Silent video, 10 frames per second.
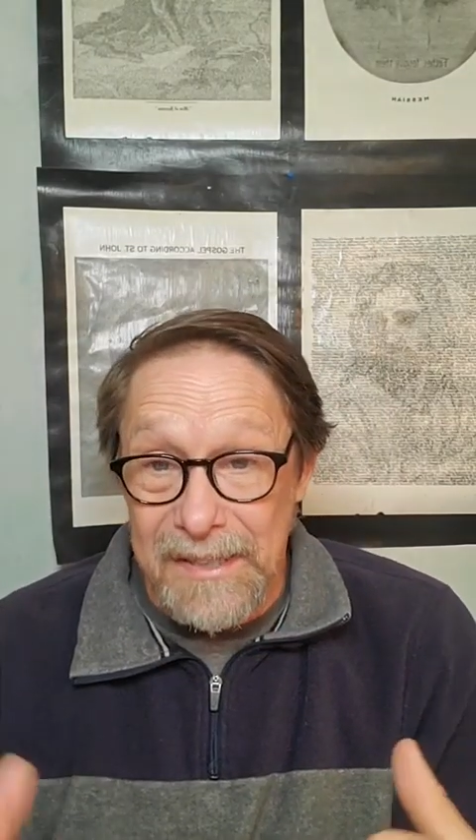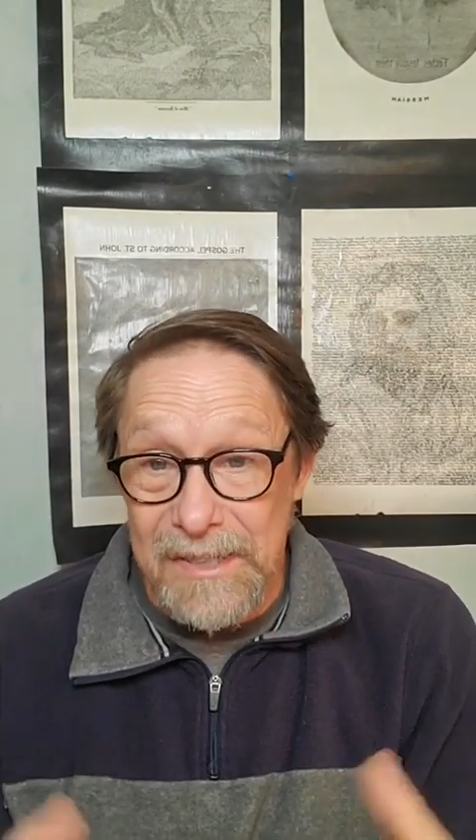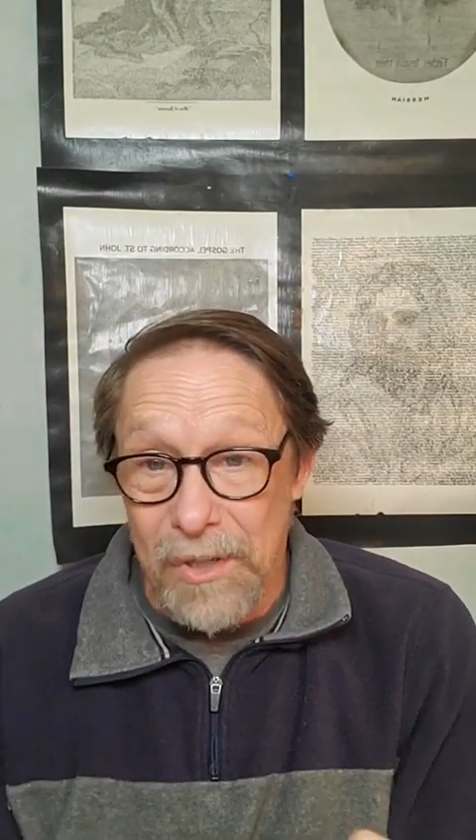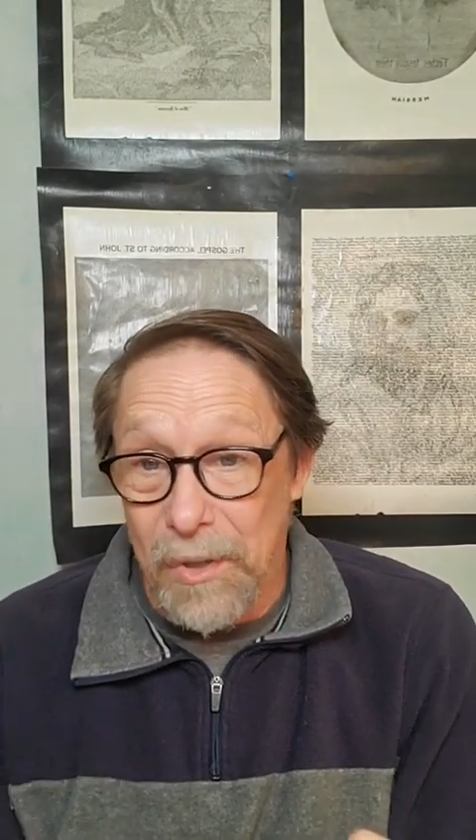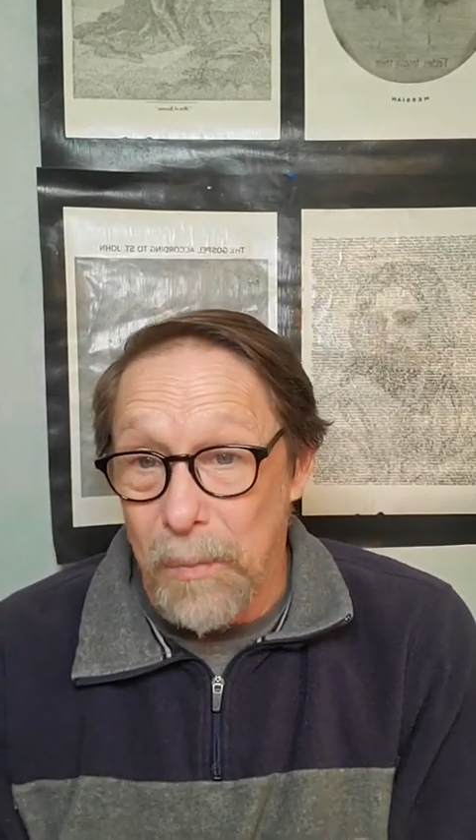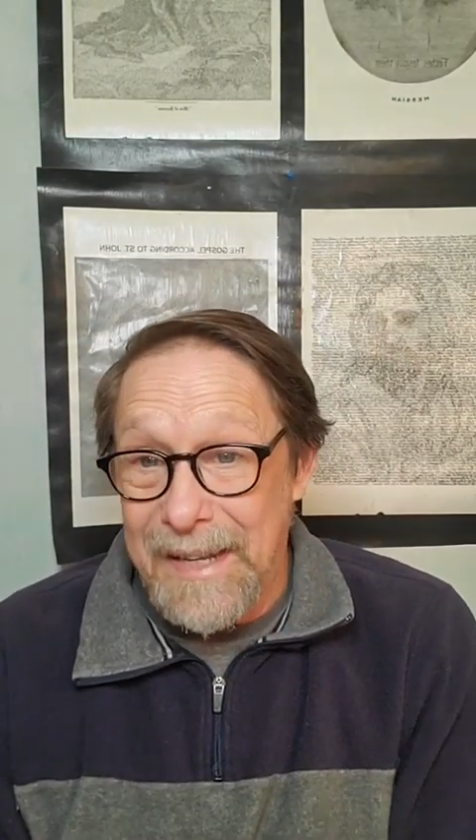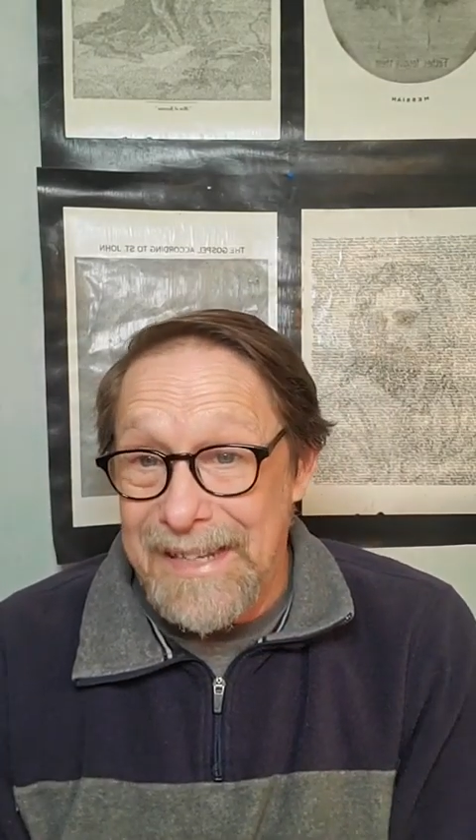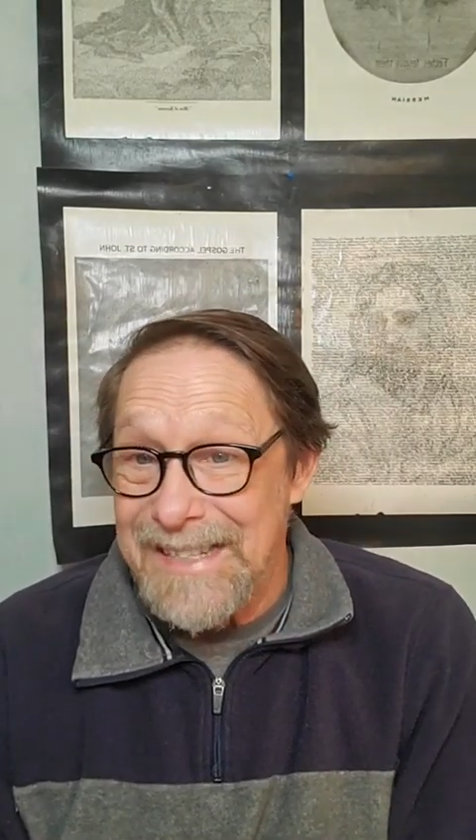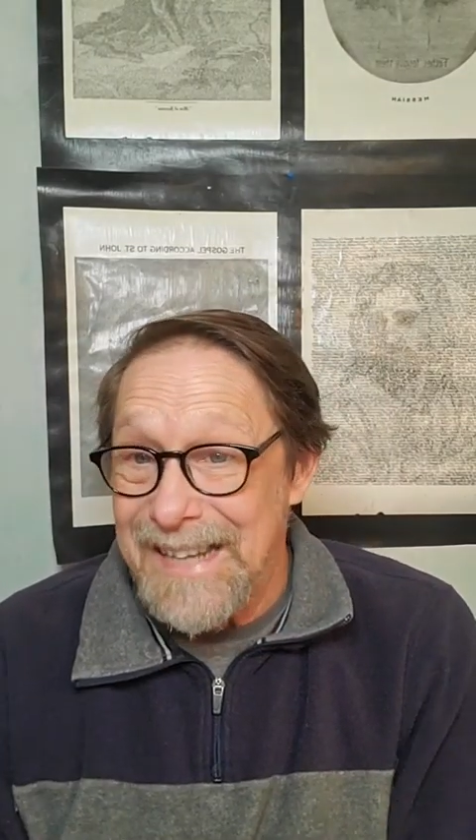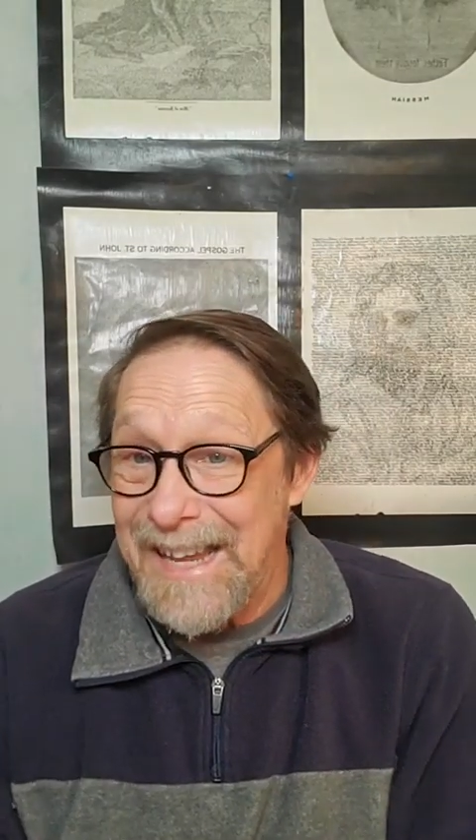so that we can
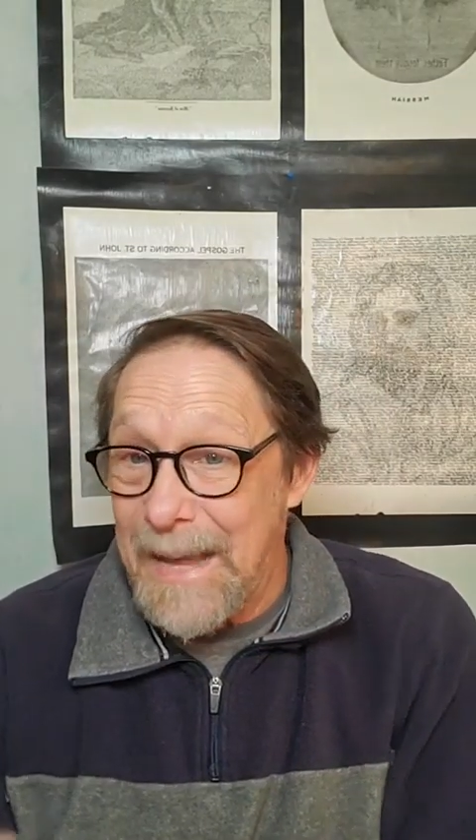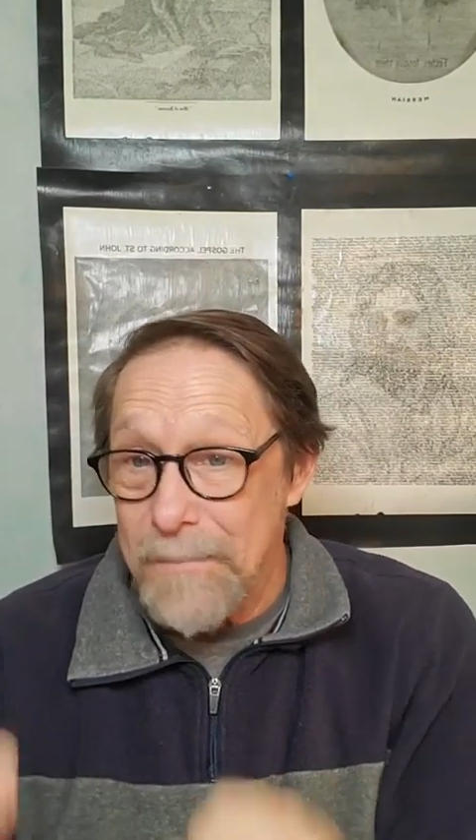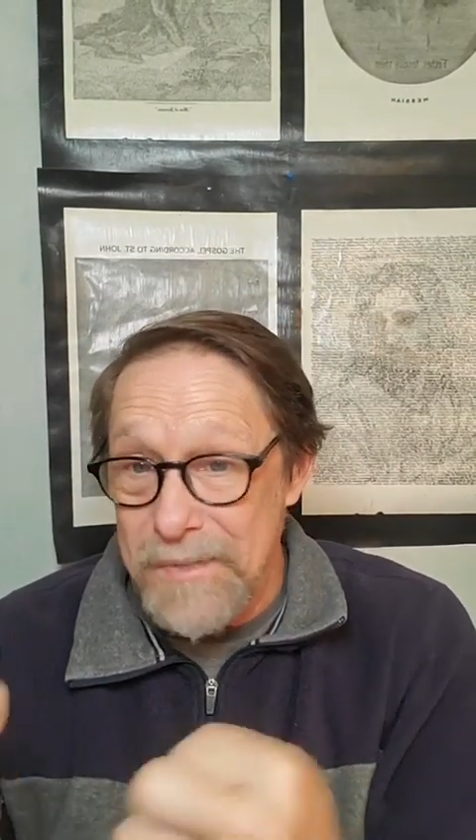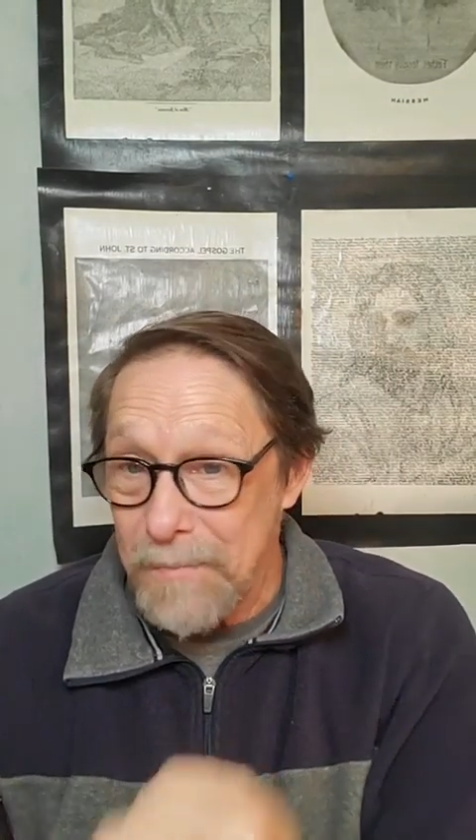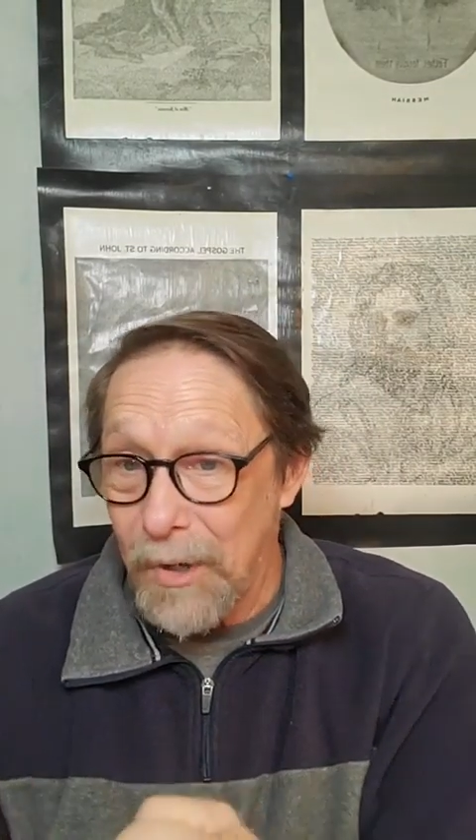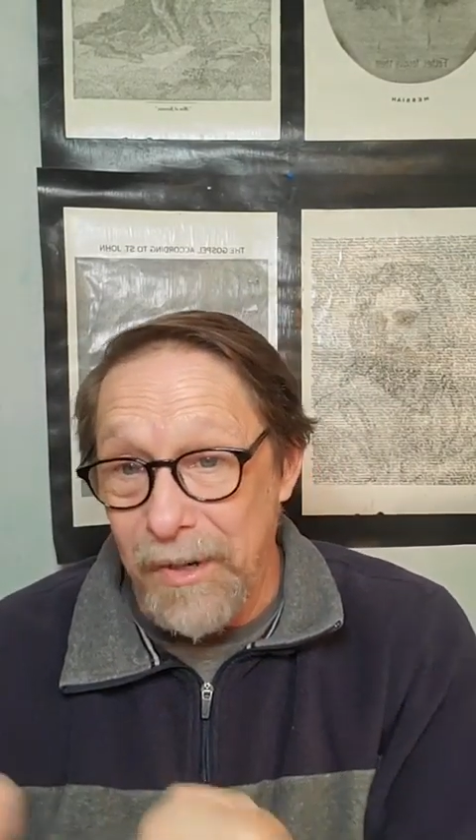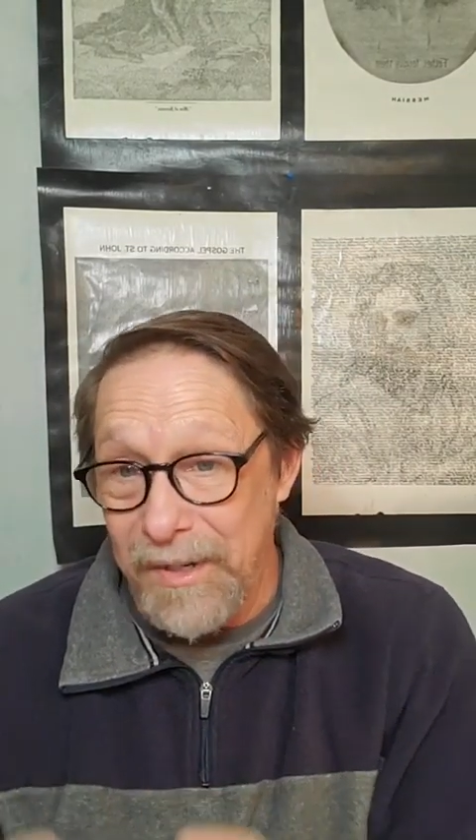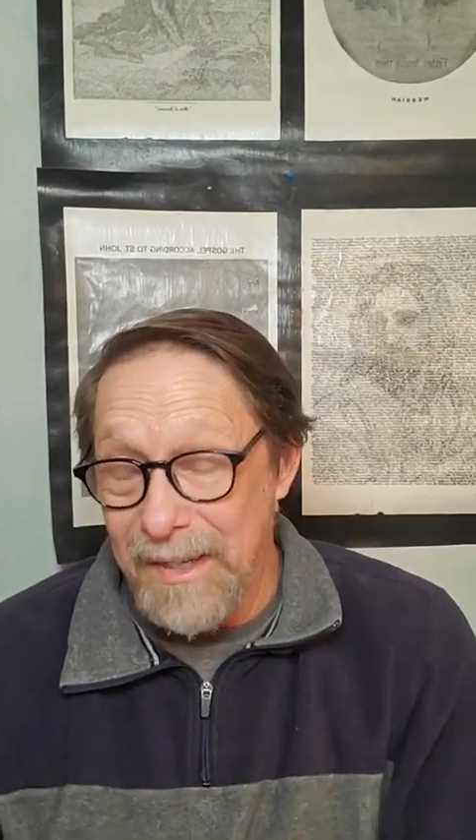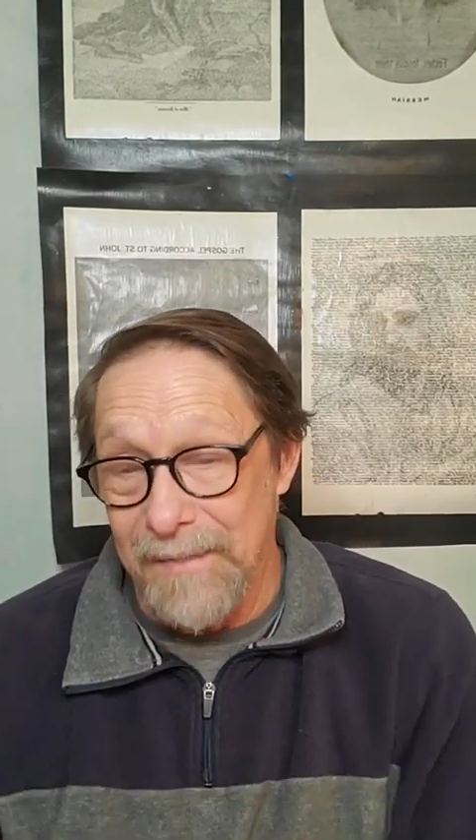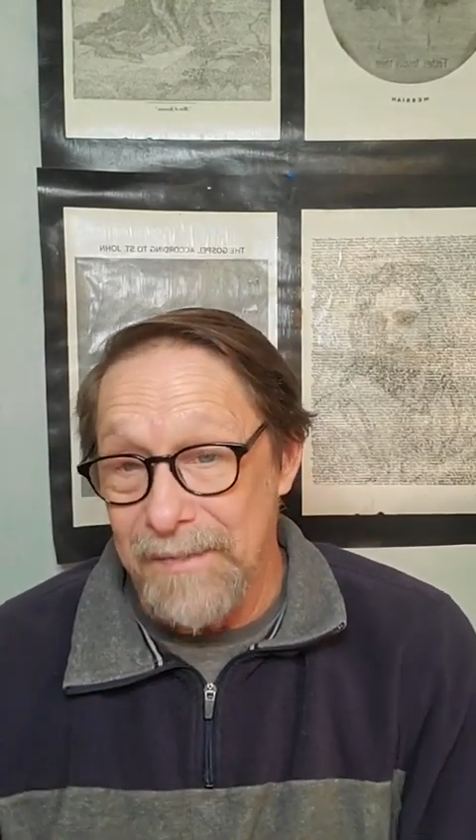say I'm smart
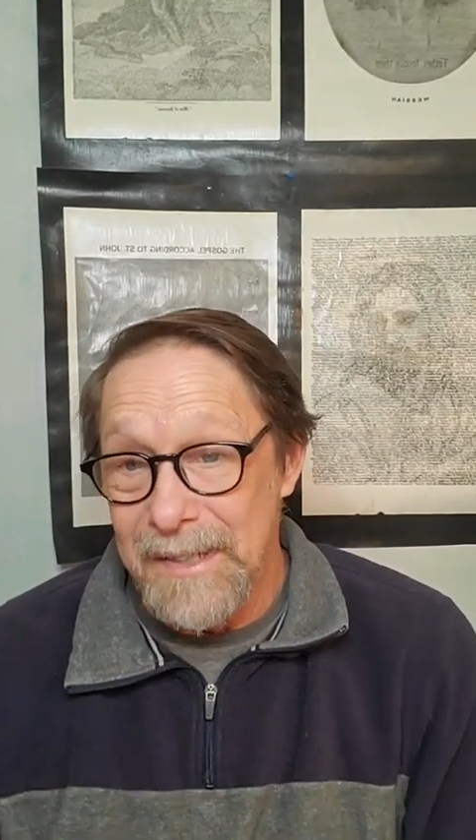enough?